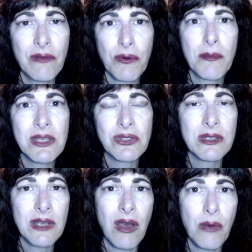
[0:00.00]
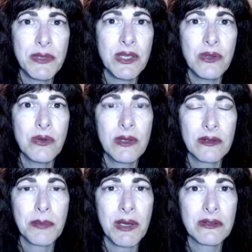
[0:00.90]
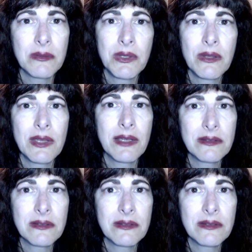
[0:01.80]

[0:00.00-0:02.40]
information to help you as possible.